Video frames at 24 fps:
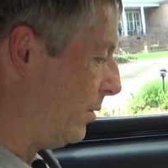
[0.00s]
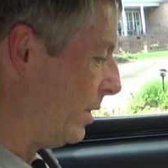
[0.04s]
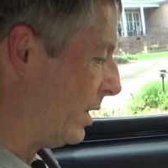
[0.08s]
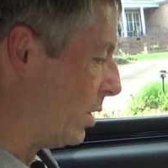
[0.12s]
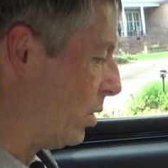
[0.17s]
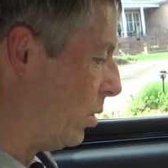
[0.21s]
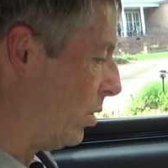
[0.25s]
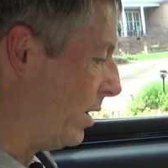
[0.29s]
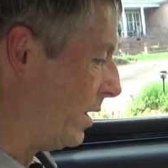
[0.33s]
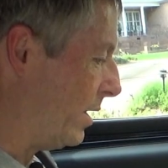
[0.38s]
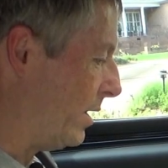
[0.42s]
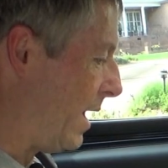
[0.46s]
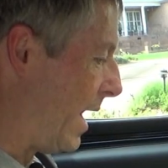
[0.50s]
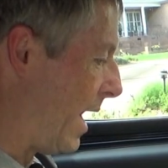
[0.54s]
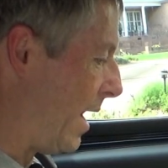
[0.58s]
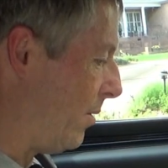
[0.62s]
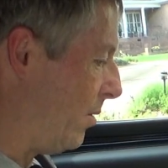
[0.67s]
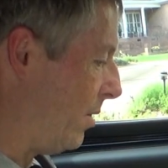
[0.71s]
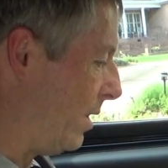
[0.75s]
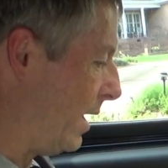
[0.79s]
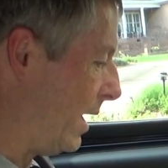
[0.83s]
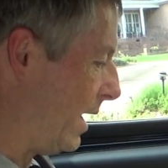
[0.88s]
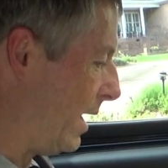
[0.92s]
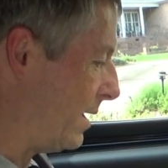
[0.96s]
recorded that
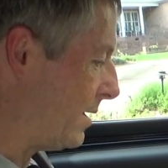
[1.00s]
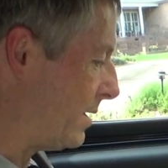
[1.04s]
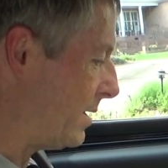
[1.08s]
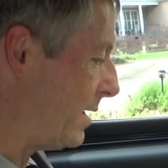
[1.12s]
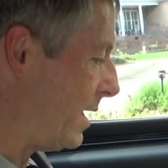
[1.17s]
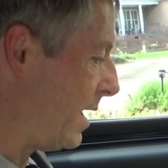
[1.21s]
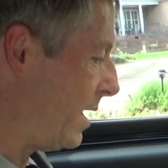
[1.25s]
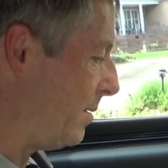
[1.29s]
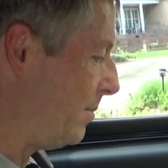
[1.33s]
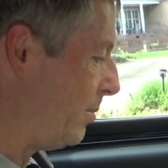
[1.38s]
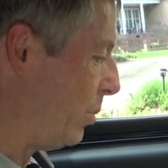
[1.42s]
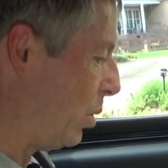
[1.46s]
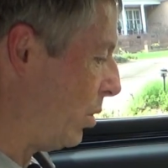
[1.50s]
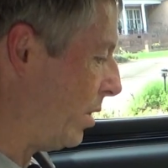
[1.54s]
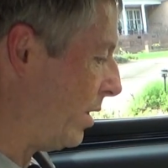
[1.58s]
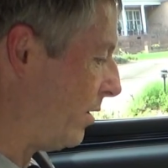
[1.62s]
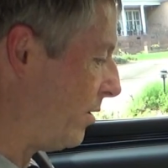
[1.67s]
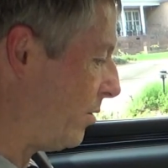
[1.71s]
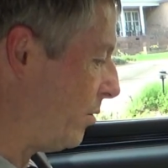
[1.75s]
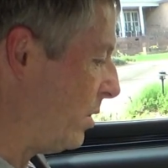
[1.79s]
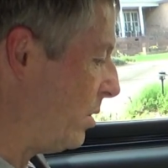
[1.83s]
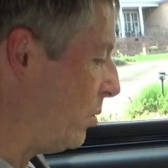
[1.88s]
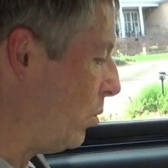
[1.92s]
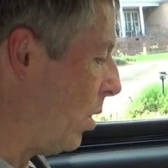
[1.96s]
one as
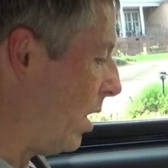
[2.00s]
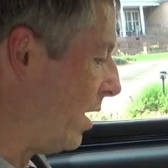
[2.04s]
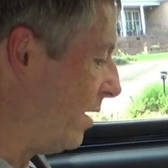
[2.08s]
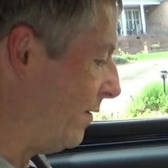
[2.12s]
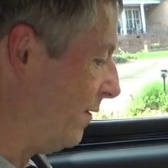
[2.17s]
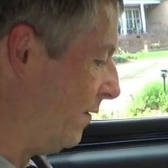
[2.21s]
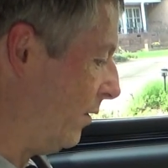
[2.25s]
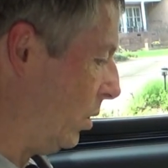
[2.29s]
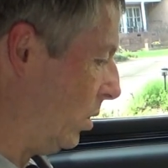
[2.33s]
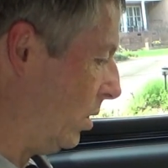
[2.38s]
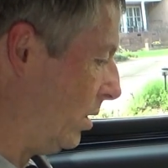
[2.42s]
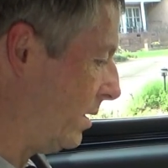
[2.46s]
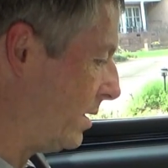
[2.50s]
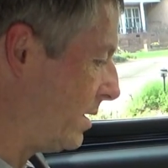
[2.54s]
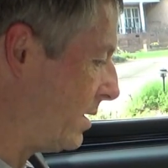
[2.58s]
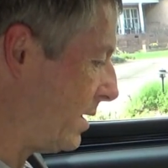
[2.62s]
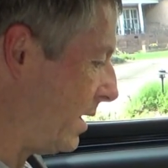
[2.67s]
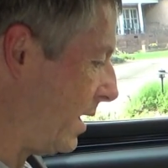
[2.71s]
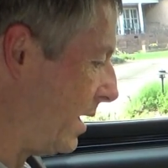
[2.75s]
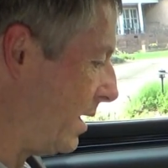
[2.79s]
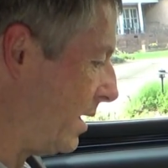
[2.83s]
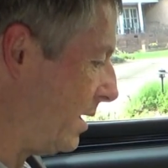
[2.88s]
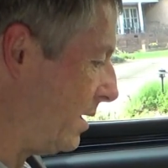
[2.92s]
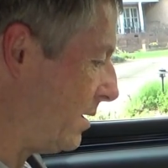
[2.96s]
10.31 volts,
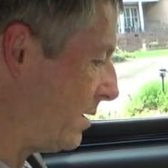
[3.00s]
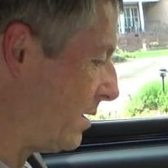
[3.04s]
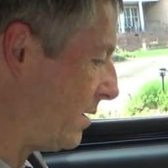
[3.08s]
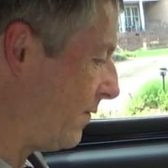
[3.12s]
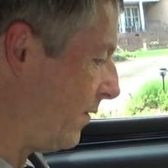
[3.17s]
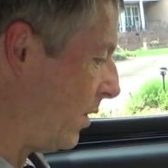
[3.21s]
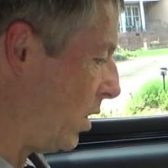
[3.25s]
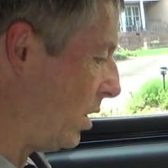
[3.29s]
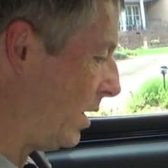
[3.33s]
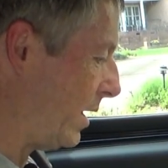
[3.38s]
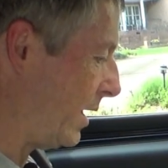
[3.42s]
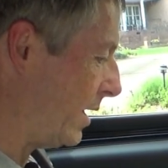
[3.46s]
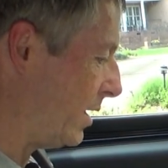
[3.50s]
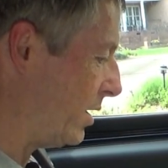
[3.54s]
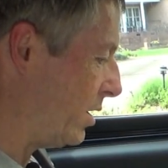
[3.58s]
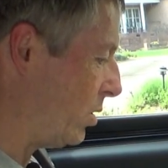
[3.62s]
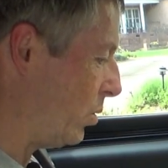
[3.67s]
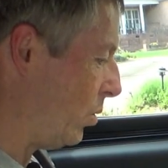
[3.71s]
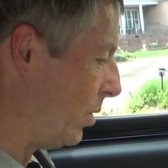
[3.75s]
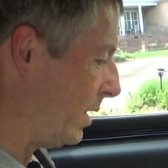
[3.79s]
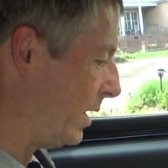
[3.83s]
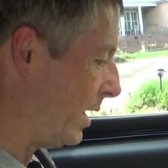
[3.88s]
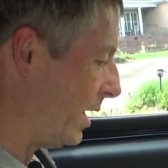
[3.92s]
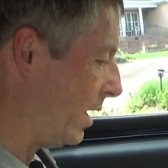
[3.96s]
and it's falling
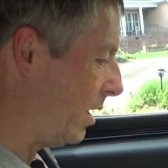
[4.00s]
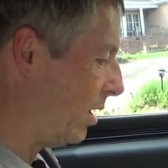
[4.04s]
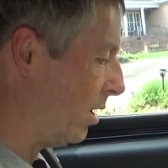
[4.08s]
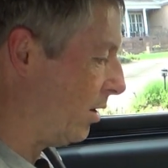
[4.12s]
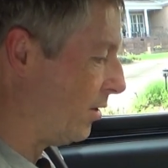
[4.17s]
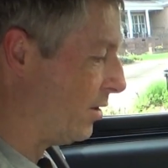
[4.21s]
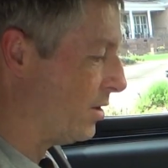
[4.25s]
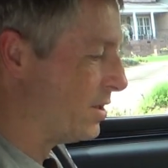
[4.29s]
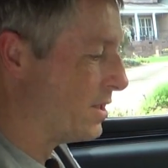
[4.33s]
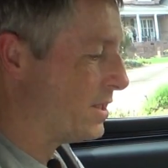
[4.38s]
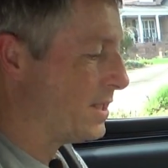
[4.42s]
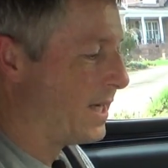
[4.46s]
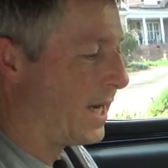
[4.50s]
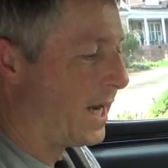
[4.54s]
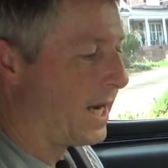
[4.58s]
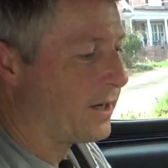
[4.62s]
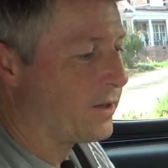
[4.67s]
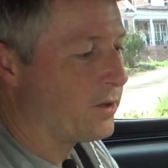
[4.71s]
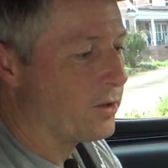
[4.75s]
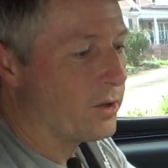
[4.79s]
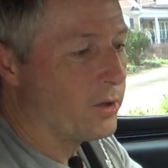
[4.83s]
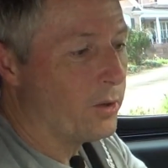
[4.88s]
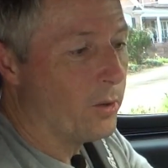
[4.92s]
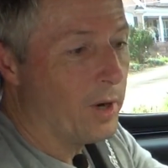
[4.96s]
into what they call the
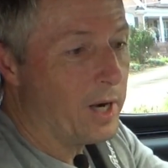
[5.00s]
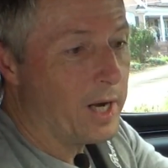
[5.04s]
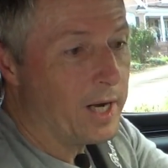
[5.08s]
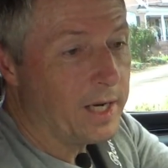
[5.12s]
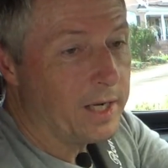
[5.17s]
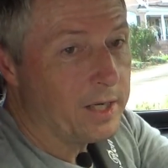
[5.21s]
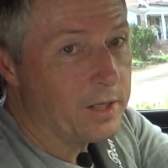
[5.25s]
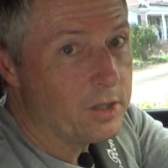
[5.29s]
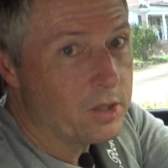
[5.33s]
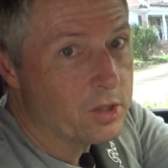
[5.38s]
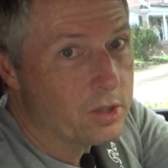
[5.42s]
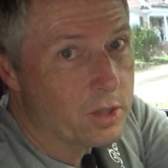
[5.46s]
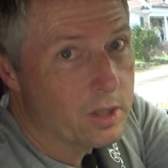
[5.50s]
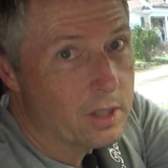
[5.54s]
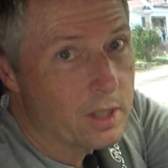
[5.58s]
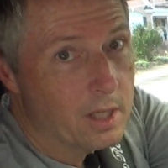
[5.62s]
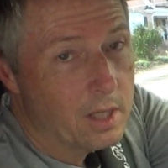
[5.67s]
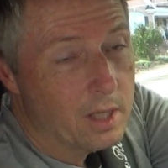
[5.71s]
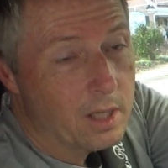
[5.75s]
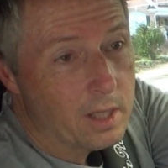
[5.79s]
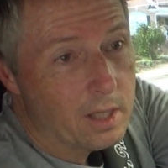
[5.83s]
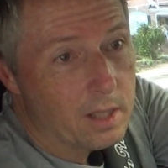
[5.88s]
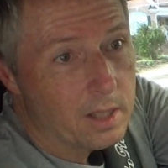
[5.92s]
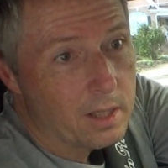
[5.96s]
standard range.
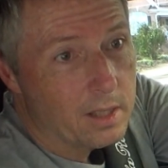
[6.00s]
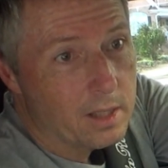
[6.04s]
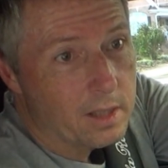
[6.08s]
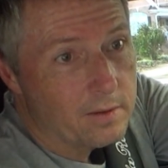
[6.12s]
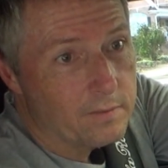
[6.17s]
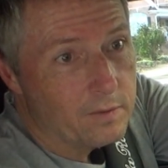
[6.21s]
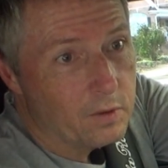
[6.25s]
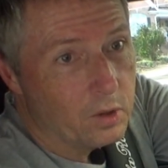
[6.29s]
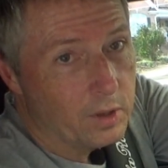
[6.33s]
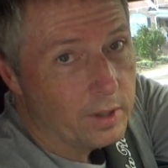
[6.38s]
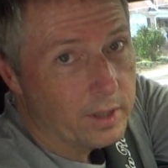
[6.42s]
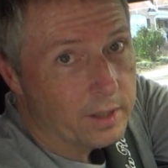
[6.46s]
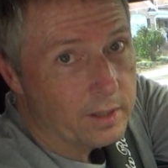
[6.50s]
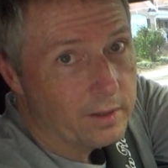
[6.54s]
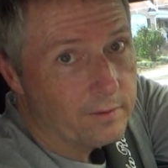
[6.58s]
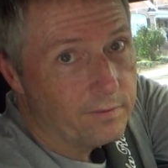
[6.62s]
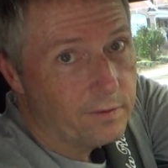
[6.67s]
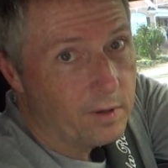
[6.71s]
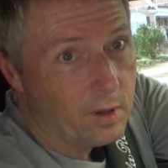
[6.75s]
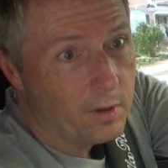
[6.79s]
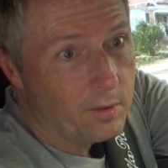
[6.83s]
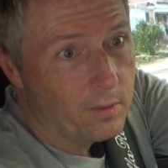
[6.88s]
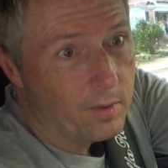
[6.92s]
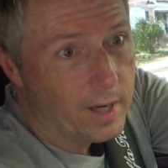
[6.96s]
If you look at the
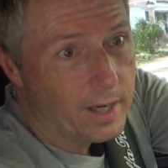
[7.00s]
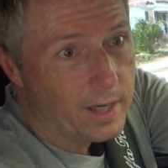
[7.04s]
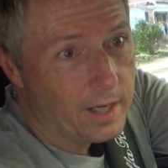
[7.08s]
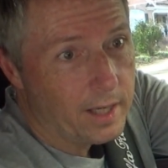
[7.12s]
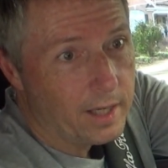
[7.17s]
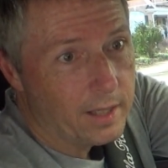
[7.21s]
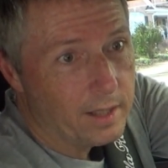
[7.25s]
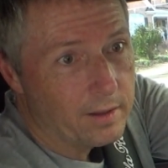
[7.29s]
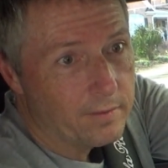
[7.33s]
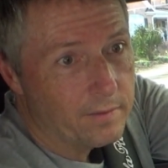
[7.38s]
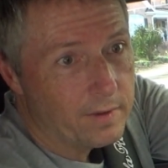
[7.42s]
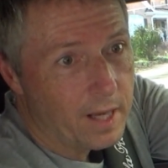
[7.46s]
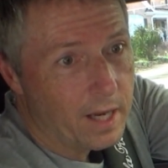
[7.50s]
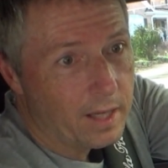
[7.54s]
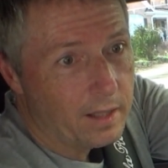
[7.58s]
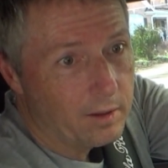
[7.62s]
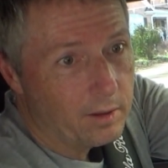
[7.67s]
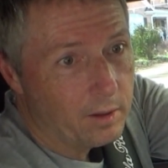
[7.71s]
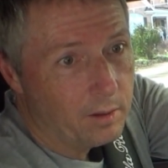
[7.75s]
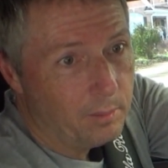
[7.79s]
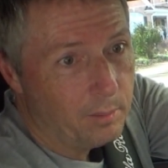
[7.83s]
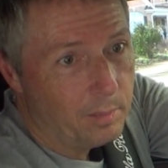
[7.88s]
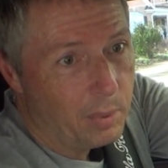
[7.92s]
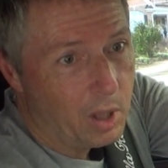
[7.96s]
far right end of that
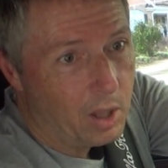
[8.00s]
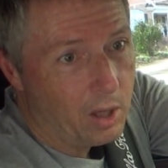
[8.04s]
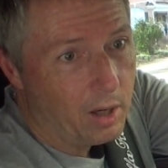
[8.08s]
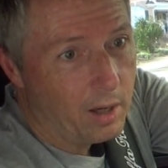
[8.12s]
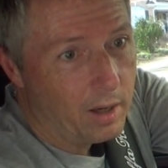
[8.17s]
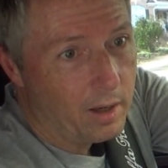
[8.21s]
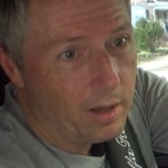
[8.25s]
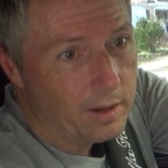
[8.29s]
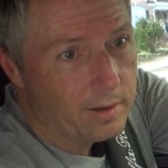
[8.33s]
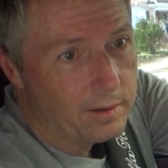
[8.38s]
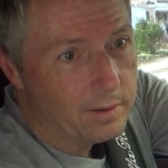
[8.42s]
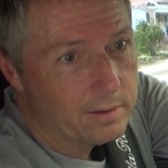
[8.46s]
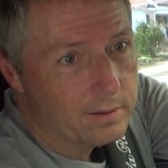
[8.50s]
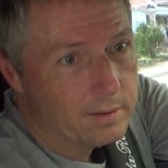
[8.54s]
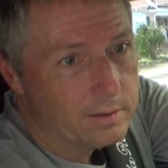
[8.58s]
little bar.